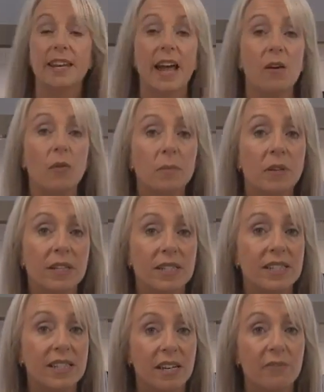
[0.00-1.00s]
going to
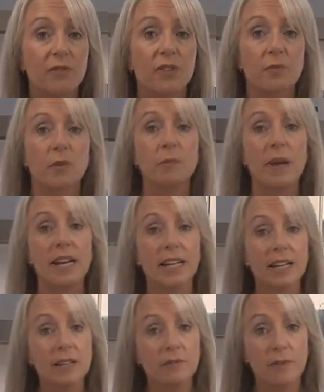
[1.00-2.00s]
sift the remaining
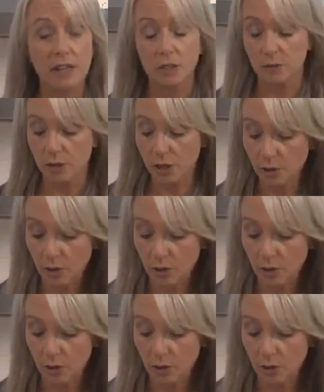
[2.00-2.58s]
confectioner's sugar